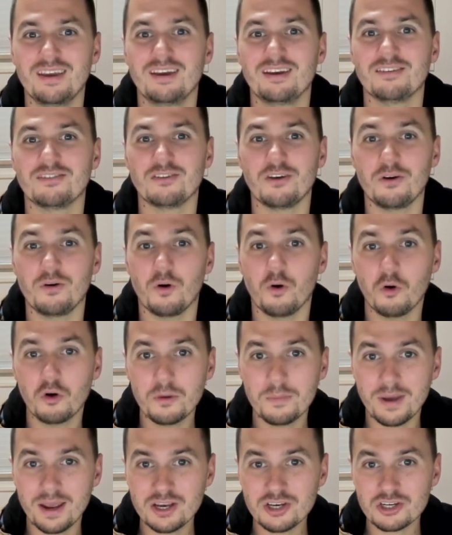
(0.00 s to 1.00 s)
So
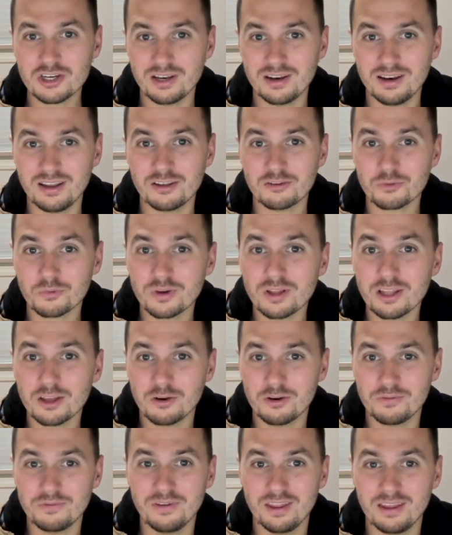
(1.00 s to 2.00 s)
automation is really
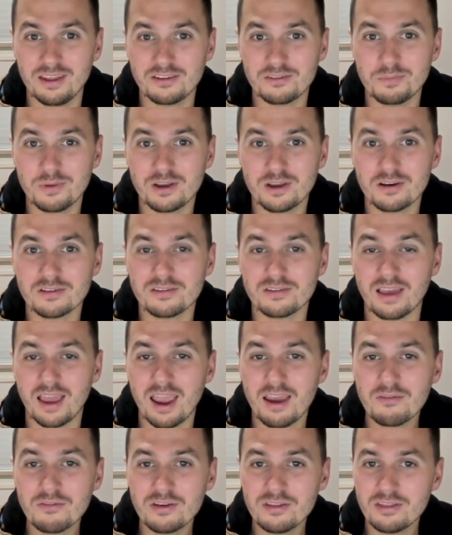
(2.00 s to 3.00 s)
good for this because
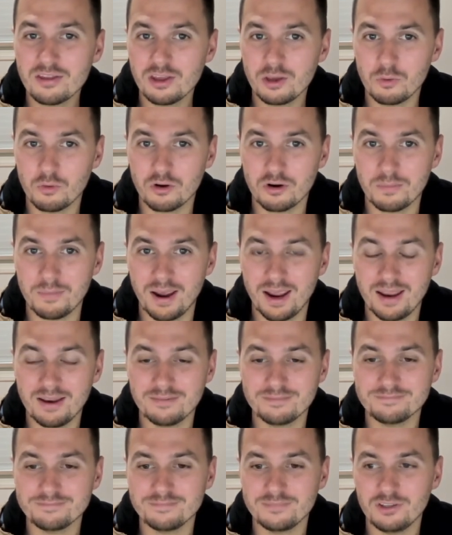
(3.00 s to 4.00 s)
everything you
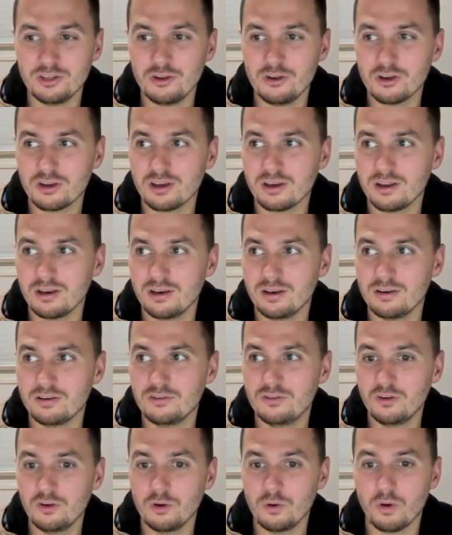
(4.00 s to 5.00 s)
automate, you can
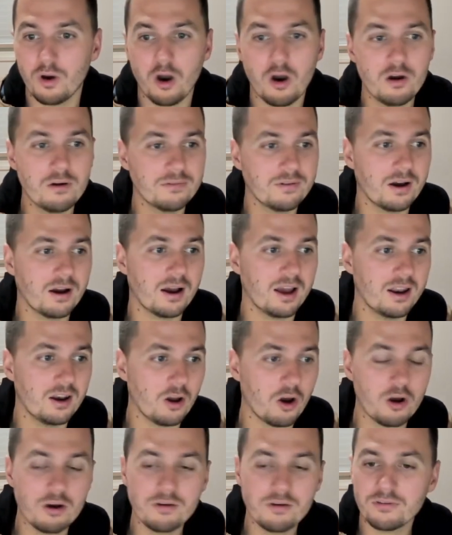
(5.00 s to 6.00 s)
do over
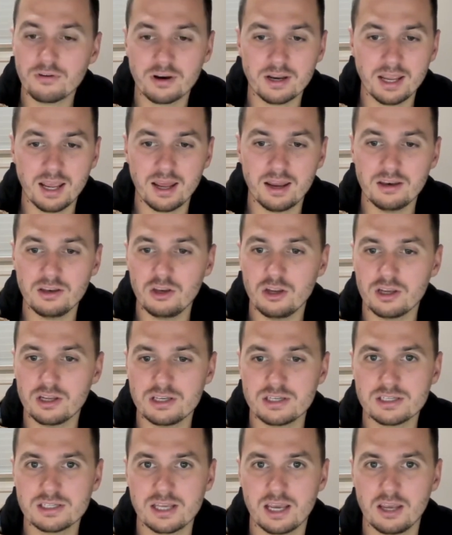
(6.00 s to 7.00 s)
and over again. You
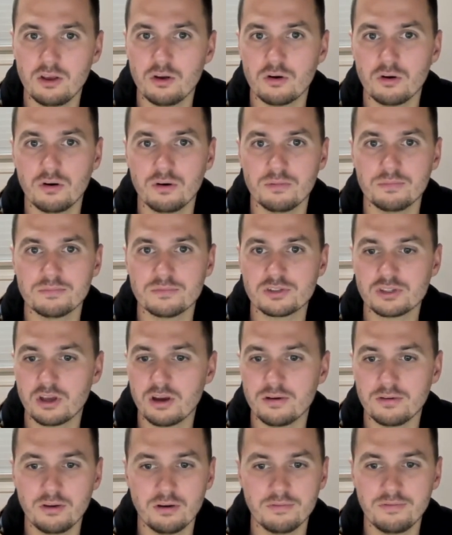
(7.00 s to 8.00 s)
can just get your
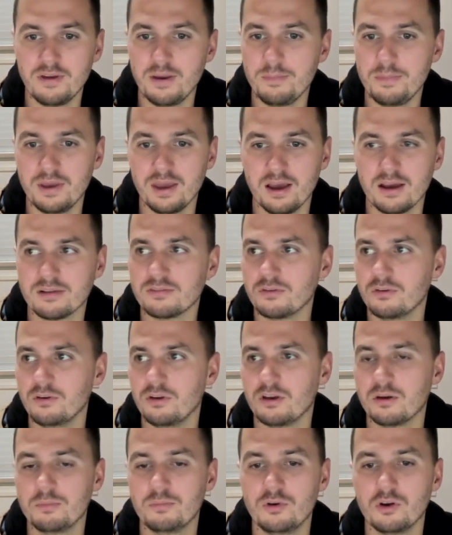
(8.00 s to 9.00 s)
so your VPS or
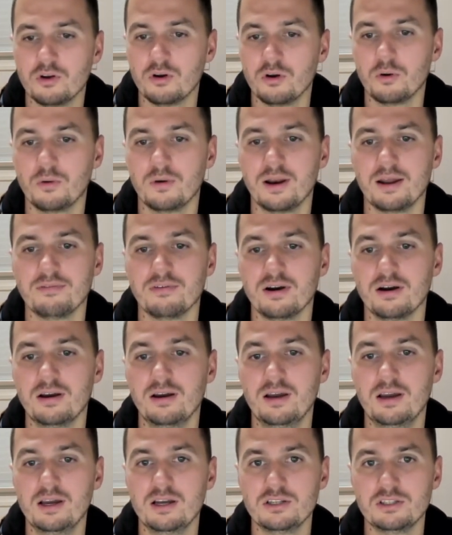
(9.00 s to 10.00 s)
your computer or whatever
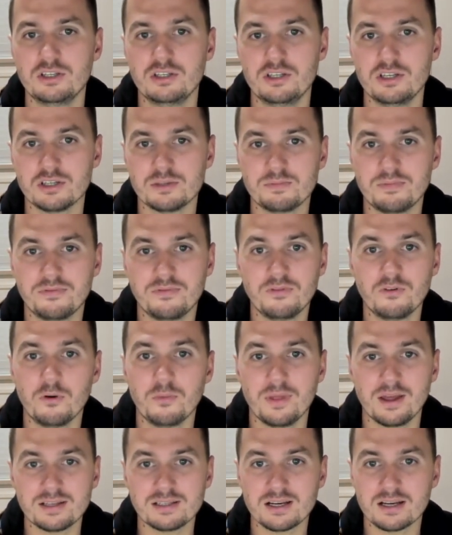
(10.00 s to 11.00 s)
to just
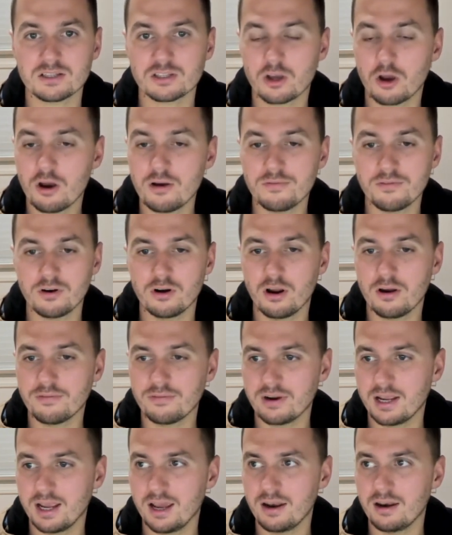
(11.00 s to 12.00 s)
perform that task over and
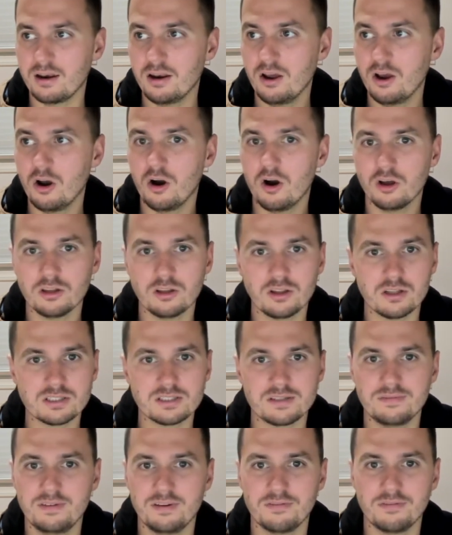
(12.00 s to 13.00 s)
over again on
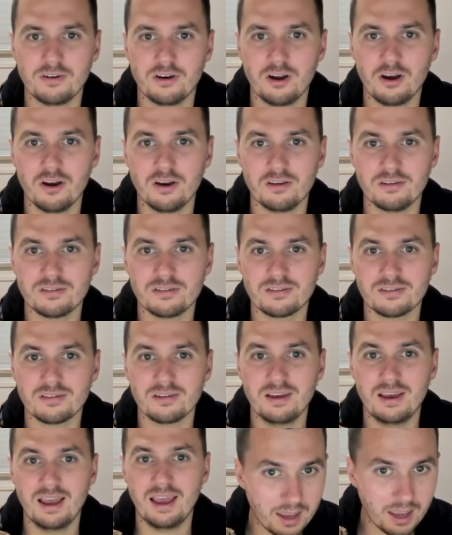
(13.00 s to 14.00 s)
lots of different hosts
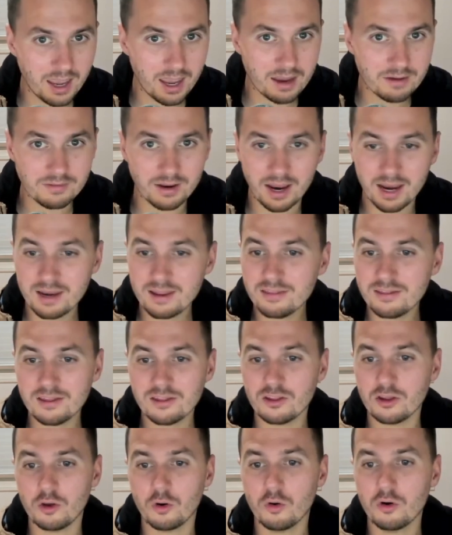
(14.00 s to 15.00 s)
anything
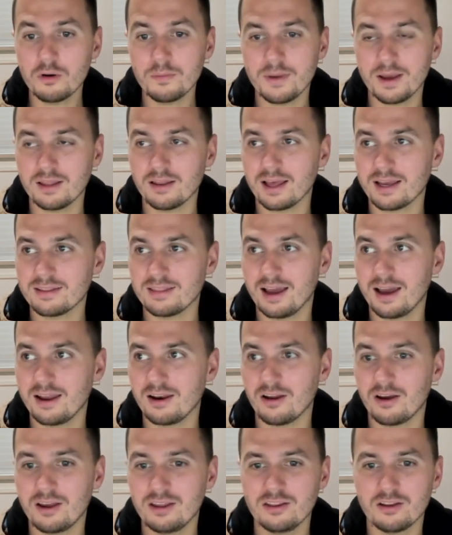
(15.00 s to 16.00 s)
that you automate like
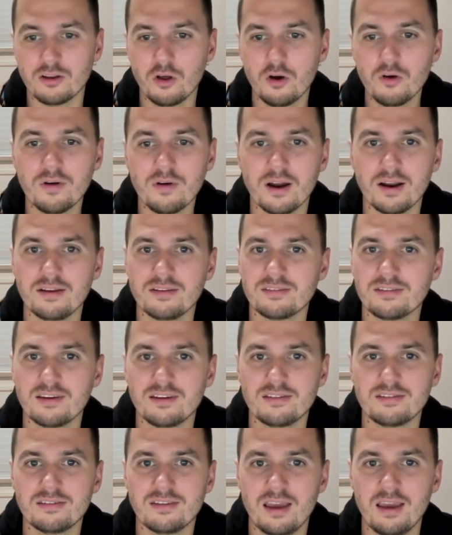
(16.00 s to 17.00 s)
that in the long run is
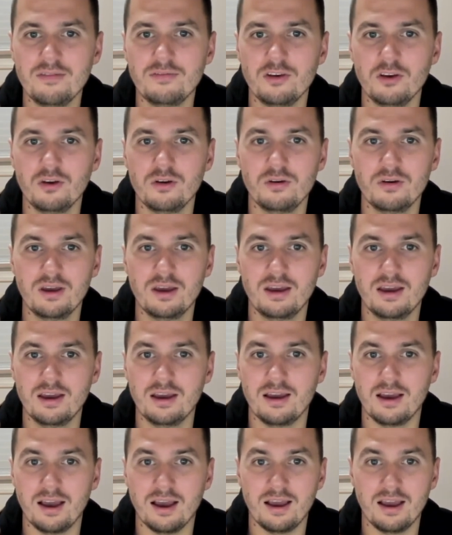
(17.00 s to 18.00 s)
going to save you
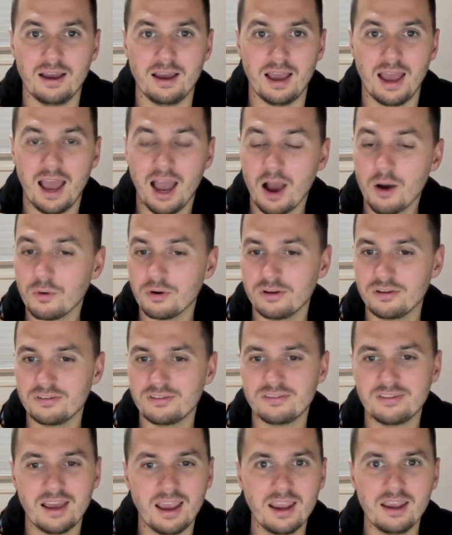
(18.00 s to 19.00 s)
hours,
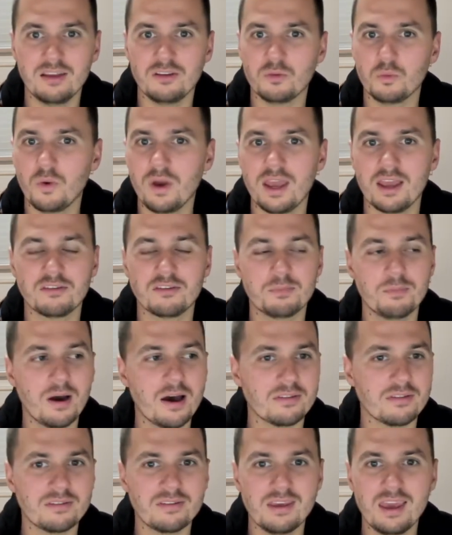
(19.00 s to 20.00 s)
days, weeks,
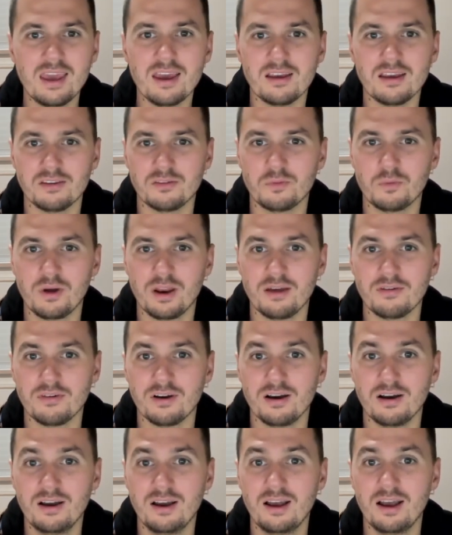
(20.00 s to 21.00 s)
months, years,
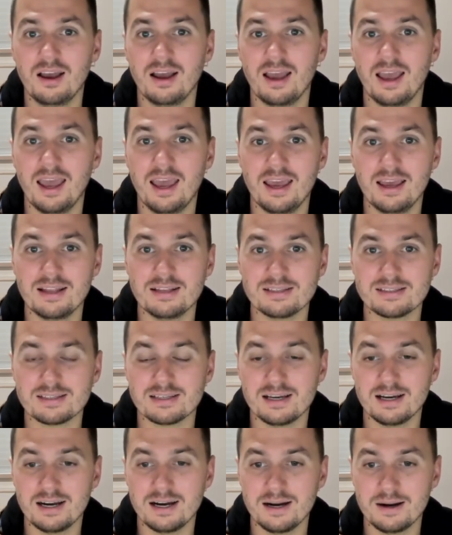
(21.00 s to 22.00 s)
whatever. And
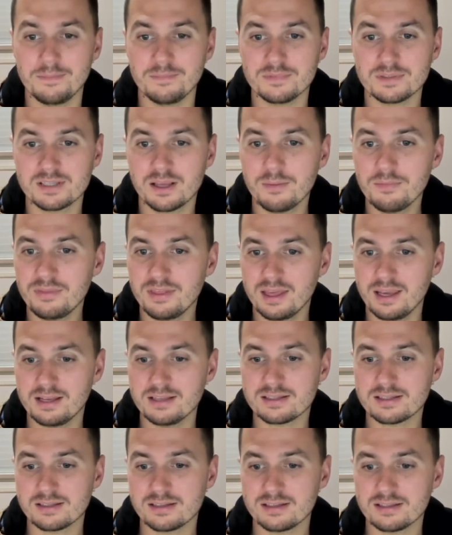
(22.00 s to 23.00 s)
um, some
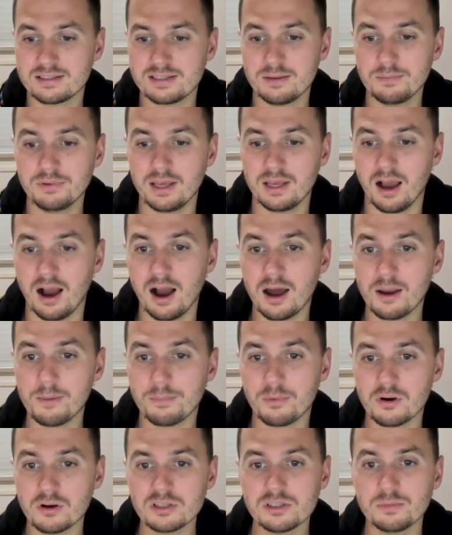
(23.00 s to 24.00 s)
things simply
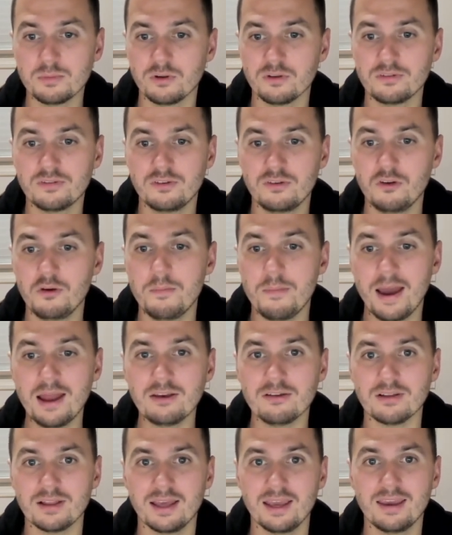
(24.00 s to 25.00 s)
aren't possible to do
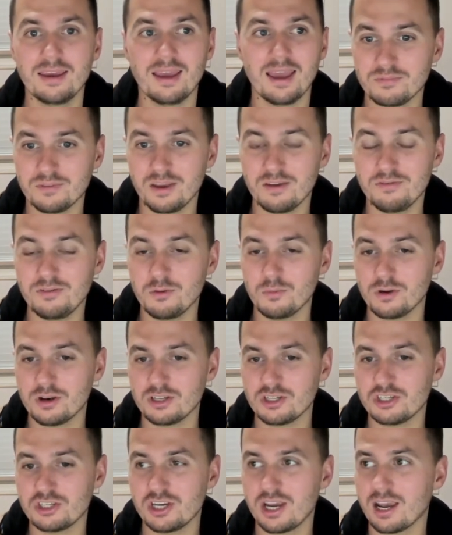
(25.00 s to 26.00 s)
manually. If you
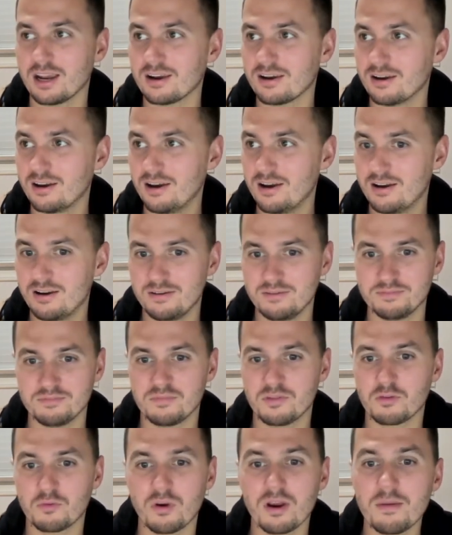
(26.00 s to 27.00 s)
wanted to check
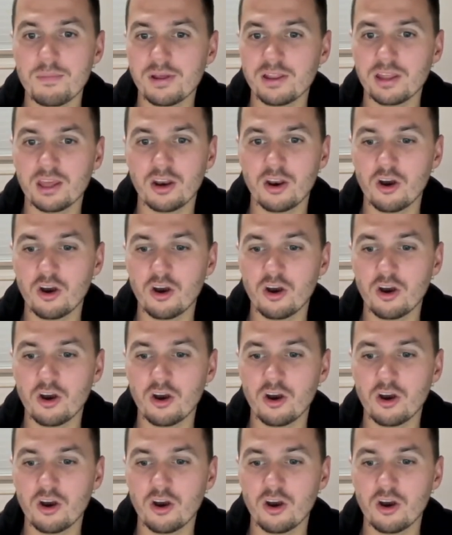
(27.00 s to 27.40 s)
3 million